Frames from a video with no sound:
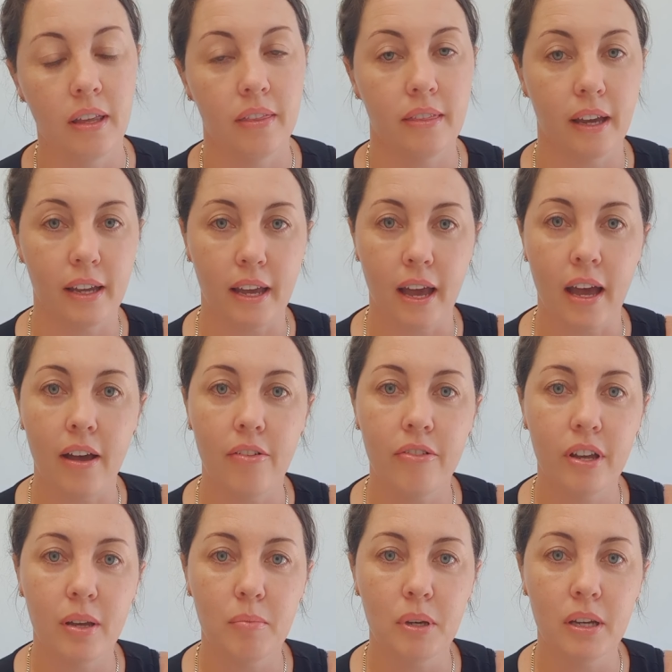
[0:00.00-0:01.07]
they have
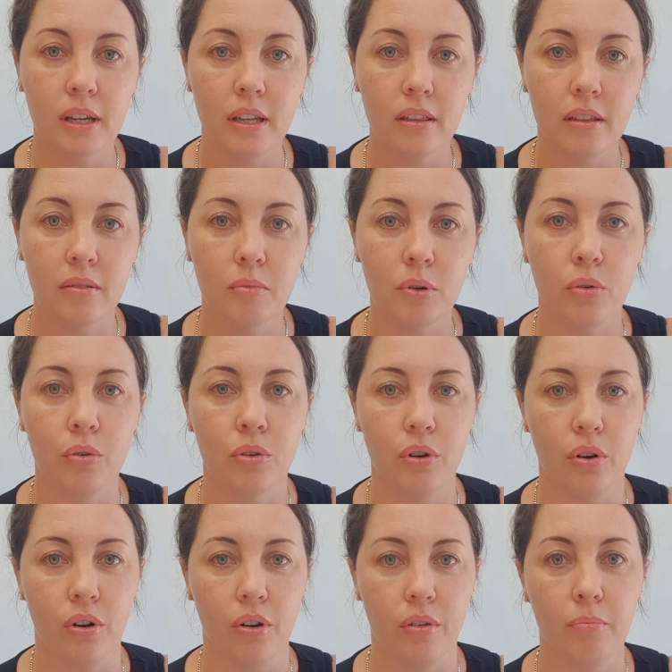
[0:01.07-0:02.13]
HEMA in them or
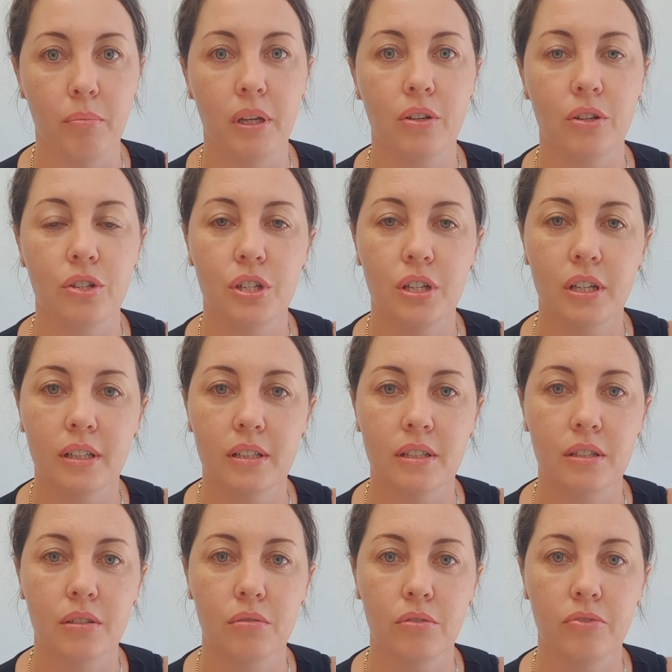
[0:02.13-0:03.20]
not, because you can
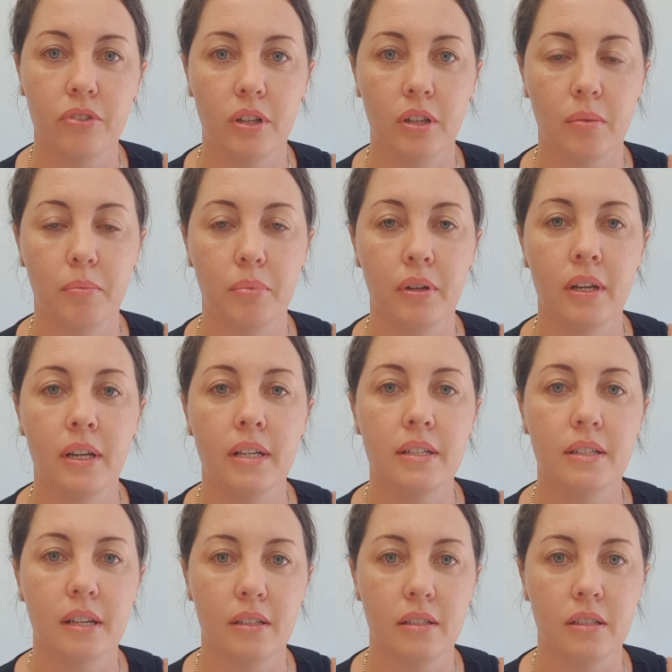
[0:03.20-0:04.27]
still develop
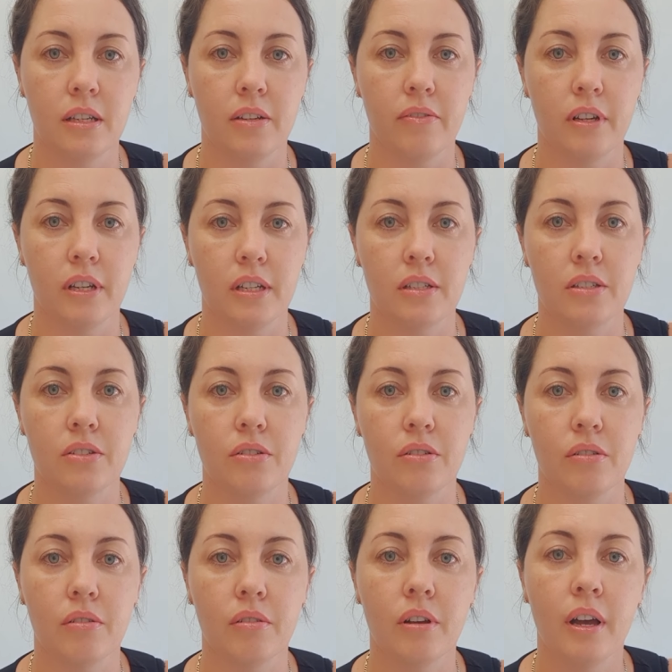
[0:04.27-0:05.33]
sensitivities
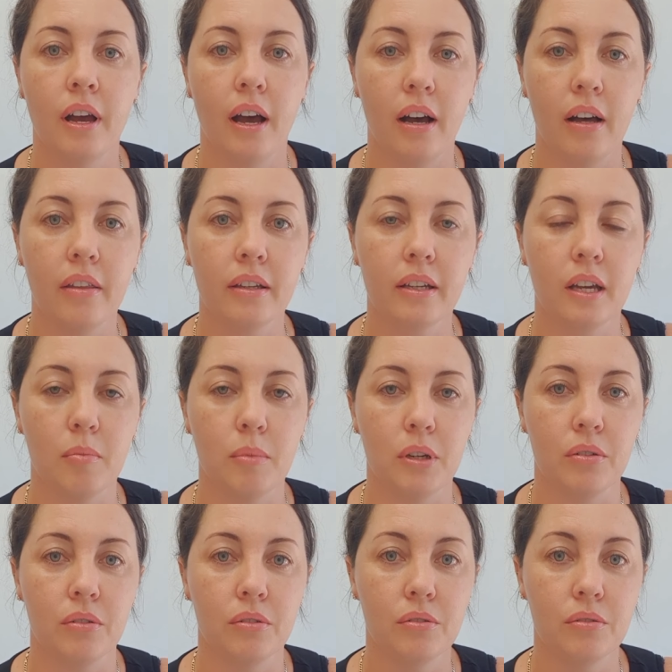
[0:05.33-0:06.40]
to other
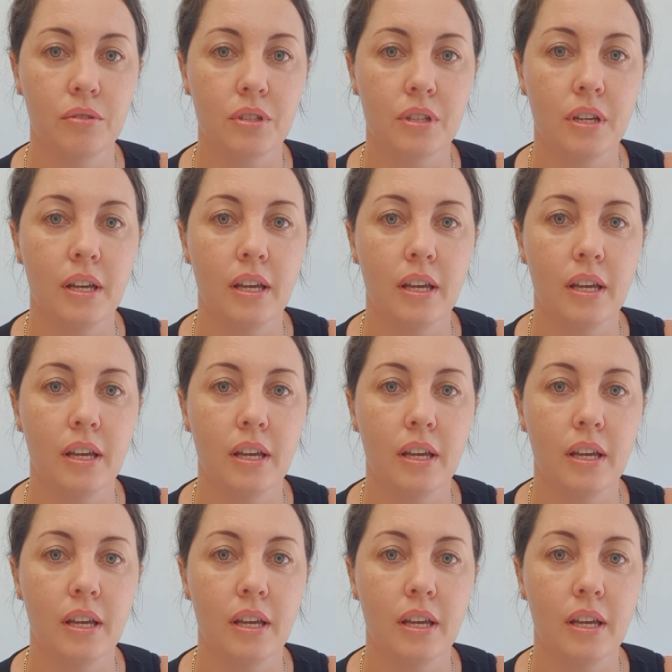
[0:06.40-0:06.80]
chemicals